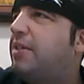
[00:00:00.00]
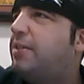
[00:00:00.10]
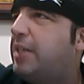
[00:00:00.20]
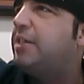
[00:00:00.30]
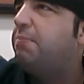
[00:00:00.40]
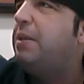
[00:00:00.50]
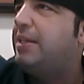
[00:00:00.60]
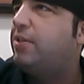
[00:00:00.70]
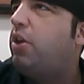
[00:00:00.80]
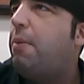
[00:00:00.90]
It's 6
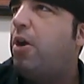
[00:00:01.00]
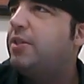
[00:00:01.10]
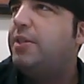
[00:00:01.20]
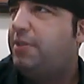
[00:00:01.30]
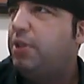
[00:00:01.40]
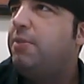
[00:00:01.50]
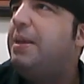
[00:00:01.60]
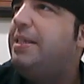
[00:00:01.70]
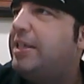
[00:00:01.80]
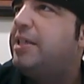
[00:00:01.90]
minutes on the box. It doesn't
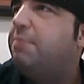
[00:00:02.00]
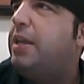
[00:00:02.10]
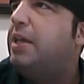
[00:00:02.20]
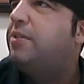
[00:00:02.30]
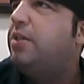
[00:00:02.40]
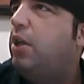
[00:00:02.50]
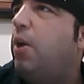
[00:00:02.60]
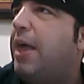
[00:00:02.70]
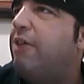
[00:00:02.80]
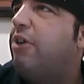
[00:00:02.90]
mean 6 minutes. You
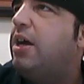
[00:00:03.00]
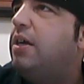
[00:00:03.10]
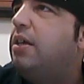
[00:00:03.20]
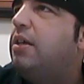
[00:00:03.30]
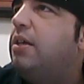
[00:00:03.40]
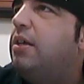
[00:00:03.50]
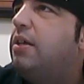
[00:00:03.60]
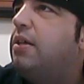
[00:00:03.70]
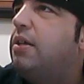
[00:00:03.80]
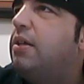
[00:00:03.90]
know that, right?
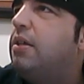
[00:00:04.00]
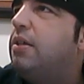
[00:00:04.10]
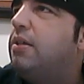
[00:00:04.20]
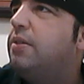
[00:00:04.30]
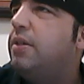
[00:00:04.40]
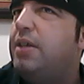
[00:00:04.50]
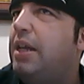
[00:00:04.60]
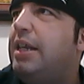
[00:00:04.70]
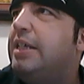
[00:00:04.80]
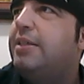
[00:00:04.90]
So
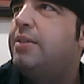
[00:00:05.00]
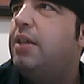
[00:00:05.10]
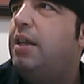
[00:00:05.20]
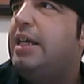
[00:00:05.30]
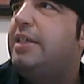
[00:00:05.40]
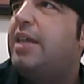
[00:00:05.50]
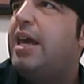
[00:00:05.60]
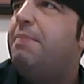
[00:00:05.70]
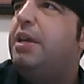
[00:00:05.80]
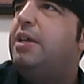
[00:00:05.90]
at least
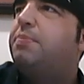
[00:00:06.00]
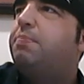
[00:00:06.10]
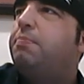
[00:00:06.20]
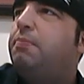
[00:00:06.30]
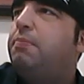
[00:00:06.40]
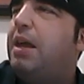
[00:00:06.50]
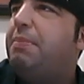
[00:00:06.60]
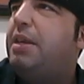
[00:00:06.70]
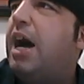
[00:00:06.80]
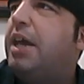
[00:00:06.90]
8 minutes.
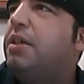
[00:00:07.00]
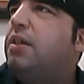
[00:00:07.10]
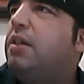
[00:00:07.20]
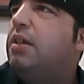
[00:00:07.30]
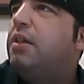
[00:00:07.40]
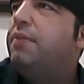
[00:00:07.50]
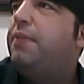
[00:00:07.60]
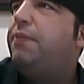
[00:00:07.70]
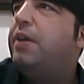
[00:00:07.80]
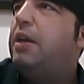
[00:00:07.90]
Maybe 9.
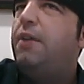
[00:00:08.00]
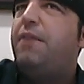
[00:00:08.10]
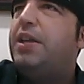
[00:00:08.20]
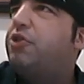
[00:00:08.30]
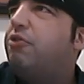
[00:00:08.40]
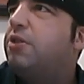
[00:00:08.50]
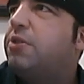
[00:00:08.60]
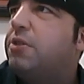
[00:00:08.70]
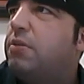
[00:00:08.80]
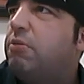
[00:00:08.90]
If you're feeling
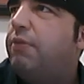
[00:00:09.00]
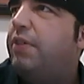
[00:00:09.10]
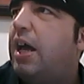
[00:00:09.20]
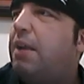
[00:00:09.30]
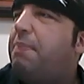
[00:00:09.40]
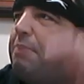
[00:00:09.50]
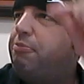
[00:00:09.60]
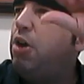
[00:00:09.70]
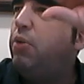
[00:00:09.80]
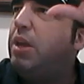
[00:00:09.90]
adventurous. If you like the
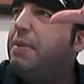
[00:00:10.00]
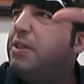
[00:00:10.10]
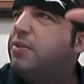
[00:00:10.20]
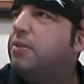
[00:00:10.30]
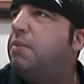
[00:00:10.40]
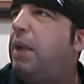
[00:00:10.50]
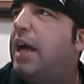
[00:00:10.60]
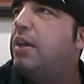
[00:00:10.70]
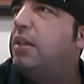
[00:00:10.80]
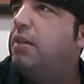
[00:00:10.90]
pepperoni bits.
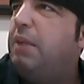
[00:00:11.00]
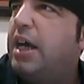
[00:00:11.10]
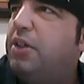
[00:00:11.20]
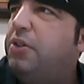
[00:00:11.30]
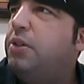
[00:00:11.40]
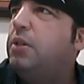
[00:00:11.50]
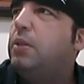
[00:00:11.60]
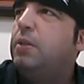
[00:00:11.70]
Blackened.